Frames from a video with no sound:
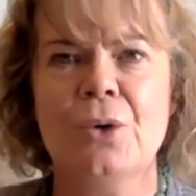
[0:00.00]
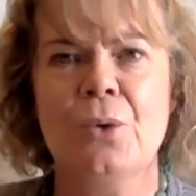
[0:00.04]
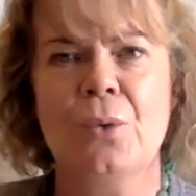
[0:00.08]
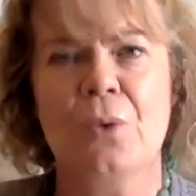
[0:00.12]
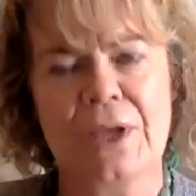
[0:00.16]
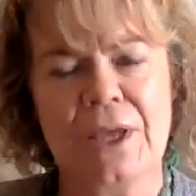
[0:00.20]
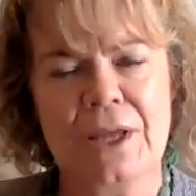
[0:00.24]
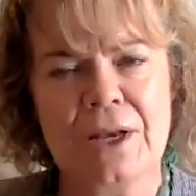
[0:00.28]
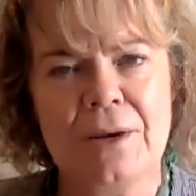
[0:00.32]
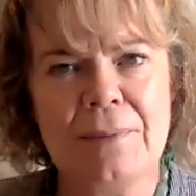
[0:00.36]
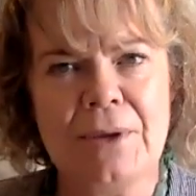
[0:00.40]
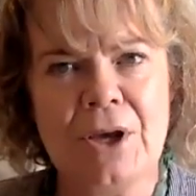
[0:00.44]

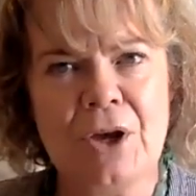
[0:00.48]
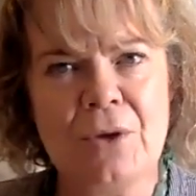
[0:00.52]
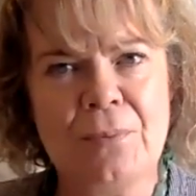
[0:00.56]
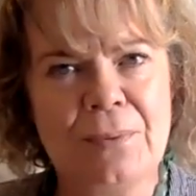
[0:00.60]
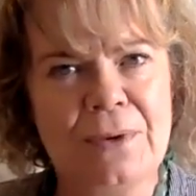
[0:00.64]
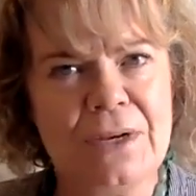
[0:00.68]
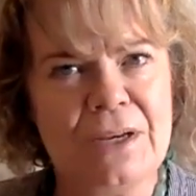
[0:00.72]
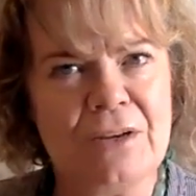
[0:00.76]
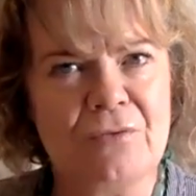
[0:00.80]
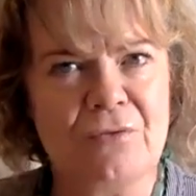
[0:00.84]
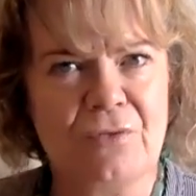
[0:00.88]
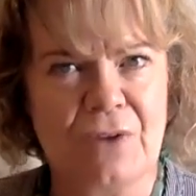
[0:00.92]
We're going to be
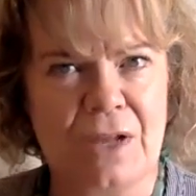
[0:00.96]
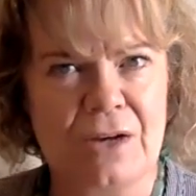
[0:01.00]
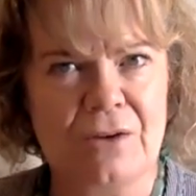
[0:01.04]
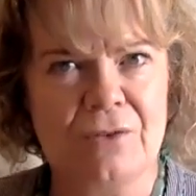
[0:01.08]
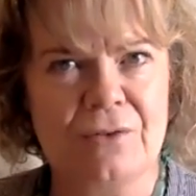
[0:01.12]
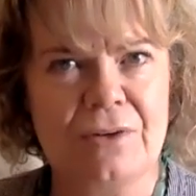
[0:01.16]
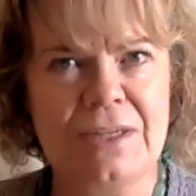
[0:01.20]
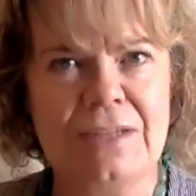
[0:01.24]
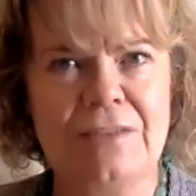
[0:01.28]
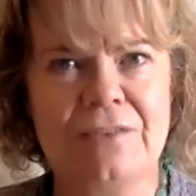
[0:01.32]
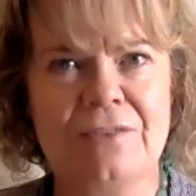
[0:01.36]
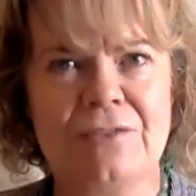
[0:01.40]
opening
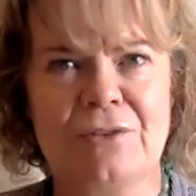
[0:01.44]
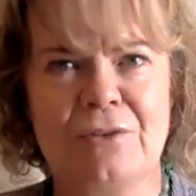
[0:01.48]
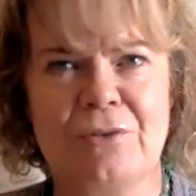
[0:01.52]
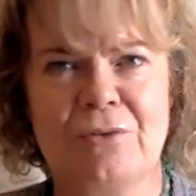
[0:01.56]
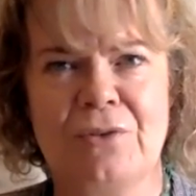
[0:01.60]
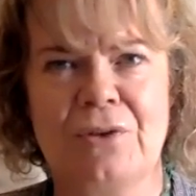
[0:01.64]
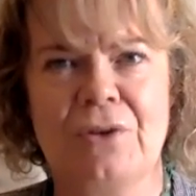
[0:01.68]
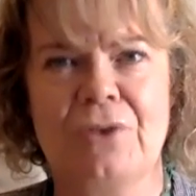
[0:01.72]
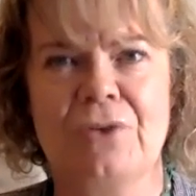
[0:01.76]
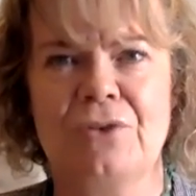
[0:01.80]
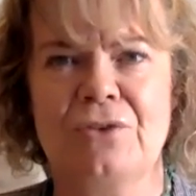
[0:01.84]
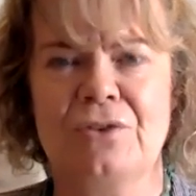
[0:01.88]
Vallauris
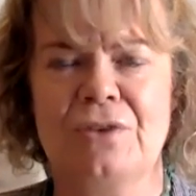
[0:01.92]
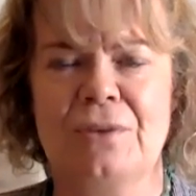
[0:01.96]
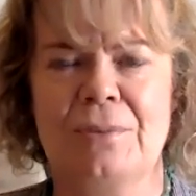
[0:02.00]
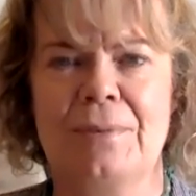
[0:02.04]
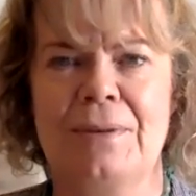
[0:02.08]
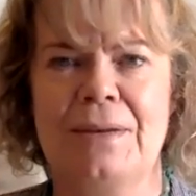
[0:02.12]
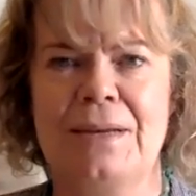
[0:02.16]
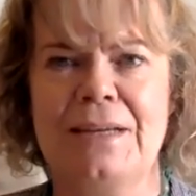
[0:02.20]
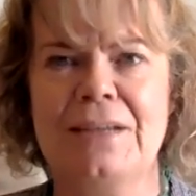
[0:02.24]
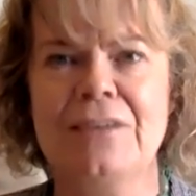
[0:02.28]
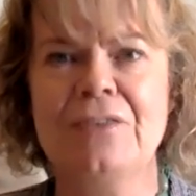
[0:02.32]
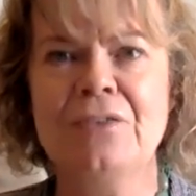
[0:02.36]
Sophia
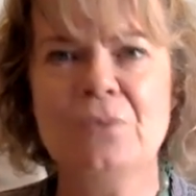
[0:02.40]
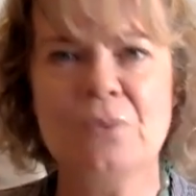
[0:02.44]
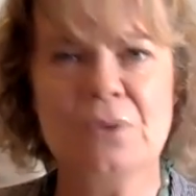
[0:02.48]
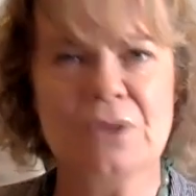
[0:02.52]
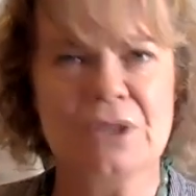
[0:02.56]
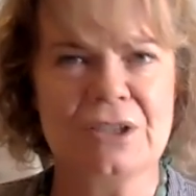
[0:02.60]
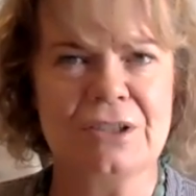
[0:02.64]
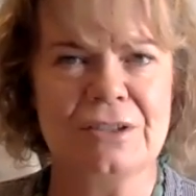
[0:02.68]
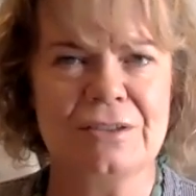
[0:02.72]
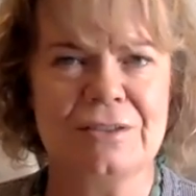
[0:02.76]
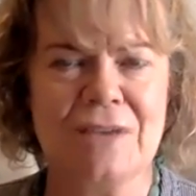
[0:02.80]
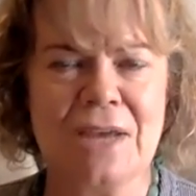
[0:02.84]
Antipolis,
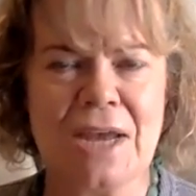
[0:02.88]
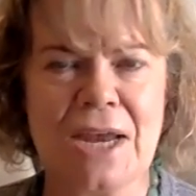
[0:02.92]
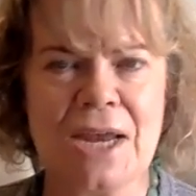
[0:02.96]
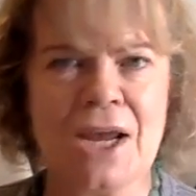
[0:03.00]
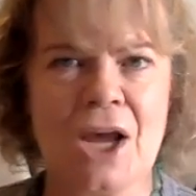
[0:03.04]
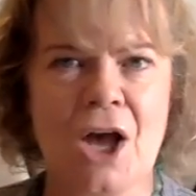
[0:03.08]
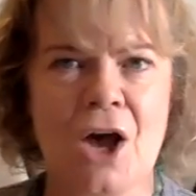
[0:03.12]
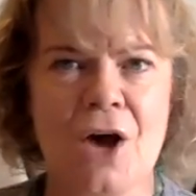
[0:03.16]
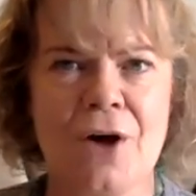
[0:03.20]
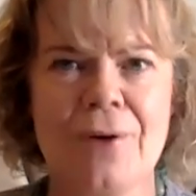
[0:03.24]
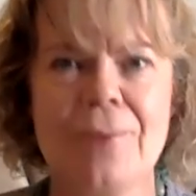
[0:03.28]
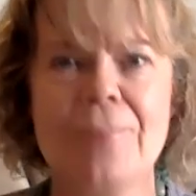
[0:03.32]
which is
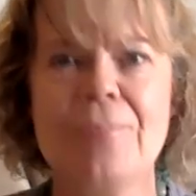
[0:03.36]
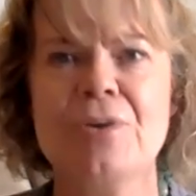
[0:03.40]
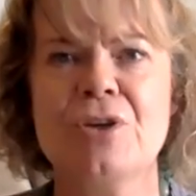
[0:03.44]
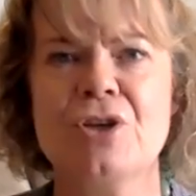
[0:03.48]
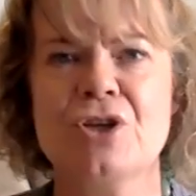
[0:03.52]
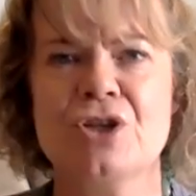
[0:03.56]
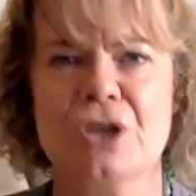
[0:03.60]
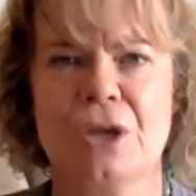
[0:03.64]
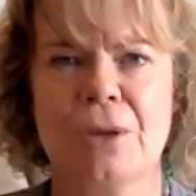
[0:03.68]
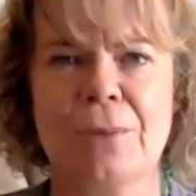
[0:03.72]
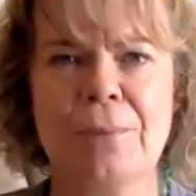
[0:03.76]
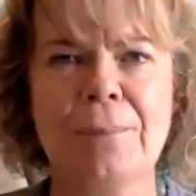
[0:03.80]
near
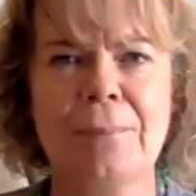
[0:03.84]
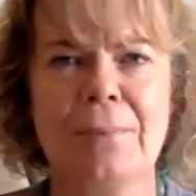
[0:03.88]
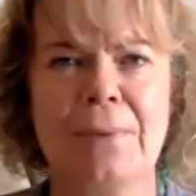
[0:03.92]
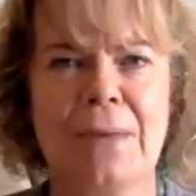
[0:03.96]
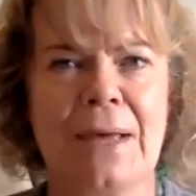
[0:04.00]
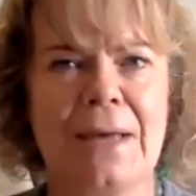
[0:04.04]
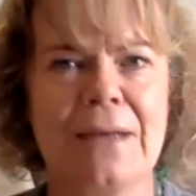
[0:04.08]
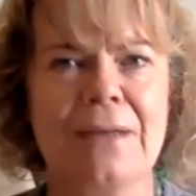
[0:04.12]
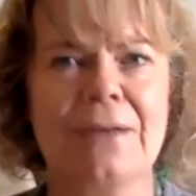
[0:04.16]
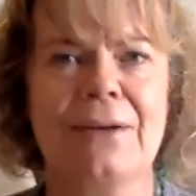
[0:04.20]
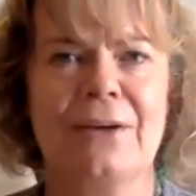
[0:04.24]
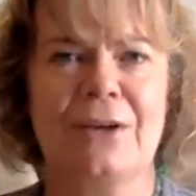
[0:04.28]
Urban Jump
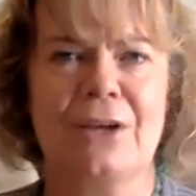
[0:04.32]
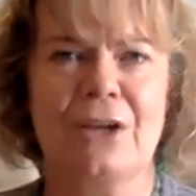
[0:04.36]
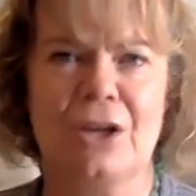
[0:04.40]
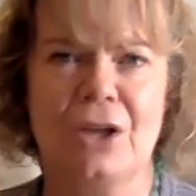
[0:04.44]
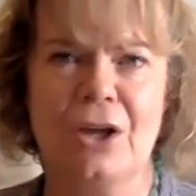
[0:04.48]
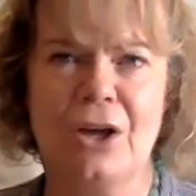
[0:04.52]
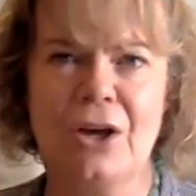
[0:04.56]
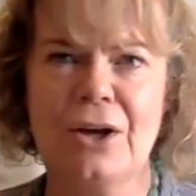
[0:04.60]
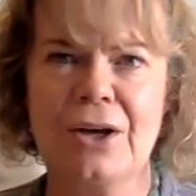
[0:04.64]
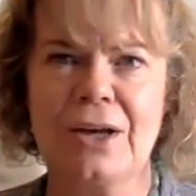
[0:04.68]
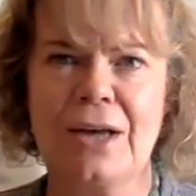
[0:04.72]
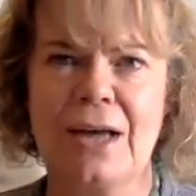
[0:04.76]
and
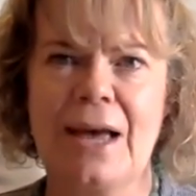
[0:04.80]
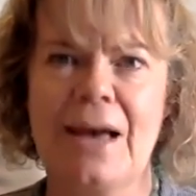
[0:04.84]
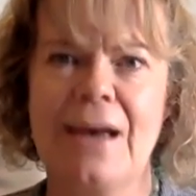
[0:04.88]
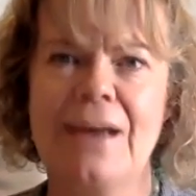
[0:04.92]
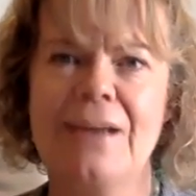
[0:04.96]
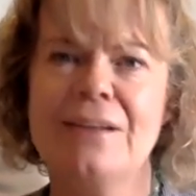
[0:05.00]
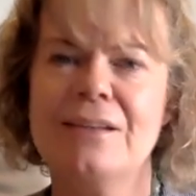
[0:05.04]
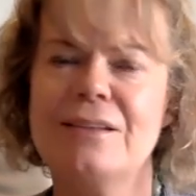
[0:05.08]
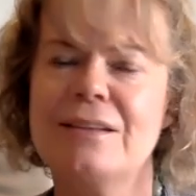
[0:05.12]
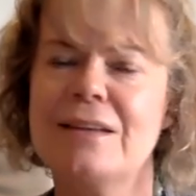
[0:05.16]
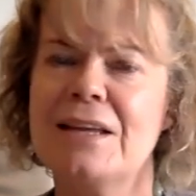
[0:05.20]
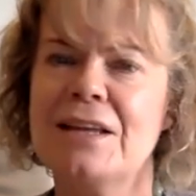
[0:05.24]
Leclerc,
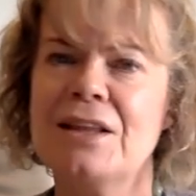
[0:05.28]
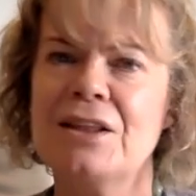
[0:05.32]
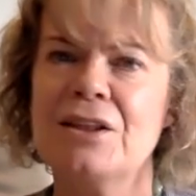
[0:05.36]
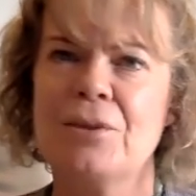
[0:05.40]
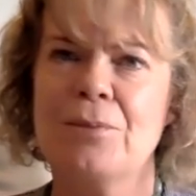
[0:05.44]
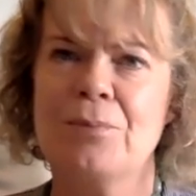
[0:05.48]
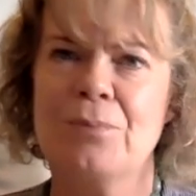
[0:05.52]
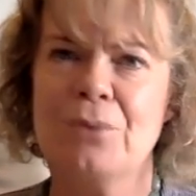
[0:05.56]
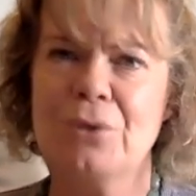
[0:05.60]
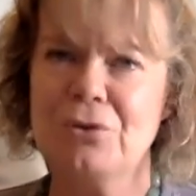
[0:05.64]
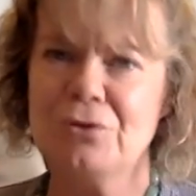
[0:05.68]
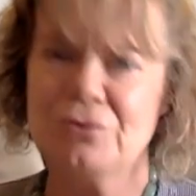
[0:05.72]
and in
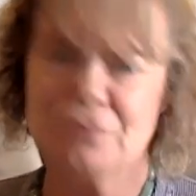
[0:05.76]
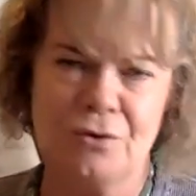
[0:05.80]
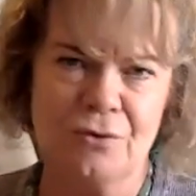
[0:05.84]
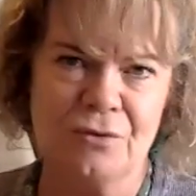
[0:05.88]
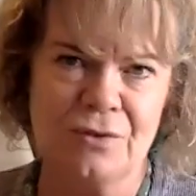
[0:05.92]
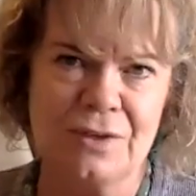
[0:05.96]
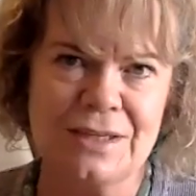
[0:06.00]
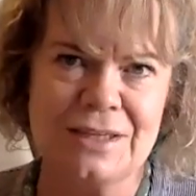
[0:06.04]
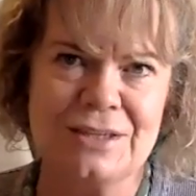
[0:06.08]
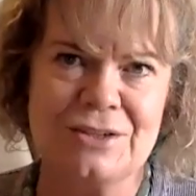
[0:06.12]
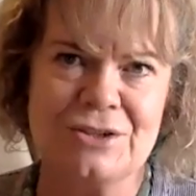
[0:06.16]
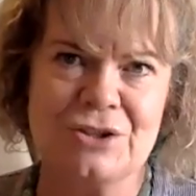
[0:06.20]
the beautiful
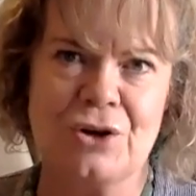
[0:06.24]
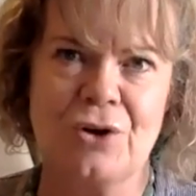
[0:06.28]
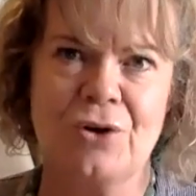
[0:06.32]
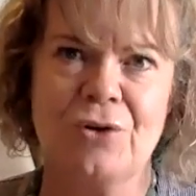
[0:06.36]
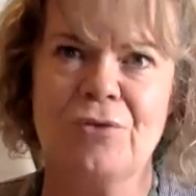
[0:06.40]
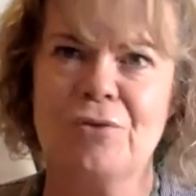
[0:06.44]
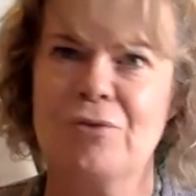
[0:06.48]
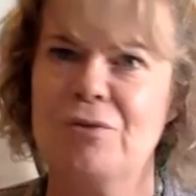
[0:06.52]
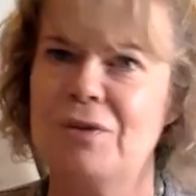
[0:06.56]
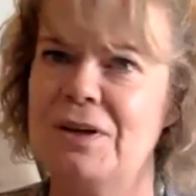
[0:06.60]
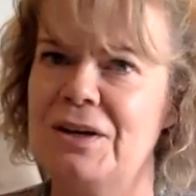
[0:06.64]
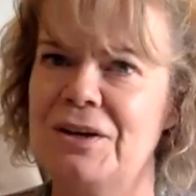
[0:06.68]
village
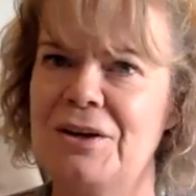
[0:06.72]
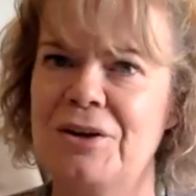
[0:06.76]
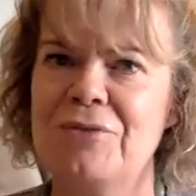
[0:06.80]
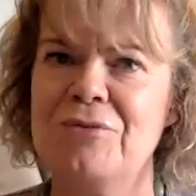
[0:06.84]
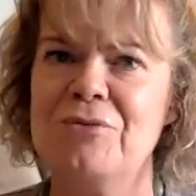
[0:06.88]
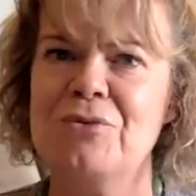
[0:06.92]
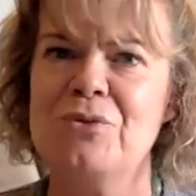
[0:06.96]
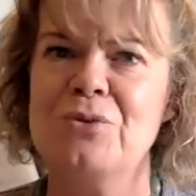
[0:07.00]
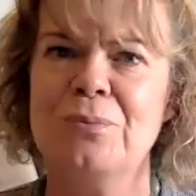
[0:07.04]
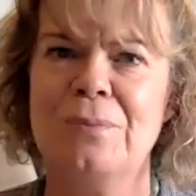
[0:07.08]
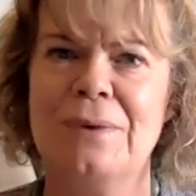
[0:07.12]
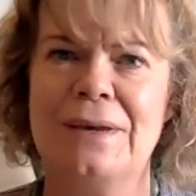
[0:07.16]
of
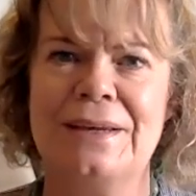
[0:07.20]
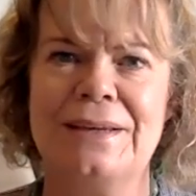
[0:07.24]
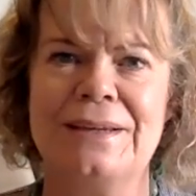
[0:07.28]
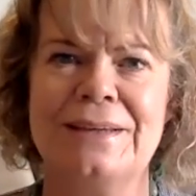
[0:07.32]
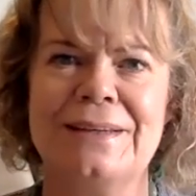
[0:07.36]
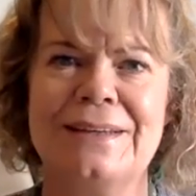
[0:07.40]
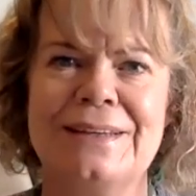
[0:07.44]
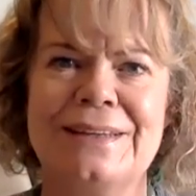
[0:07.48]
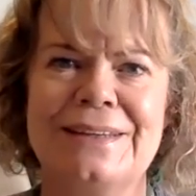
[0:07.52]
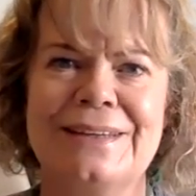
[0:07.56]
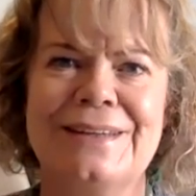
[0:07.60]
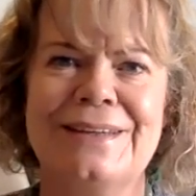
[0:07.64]
Villeneuve Loubet.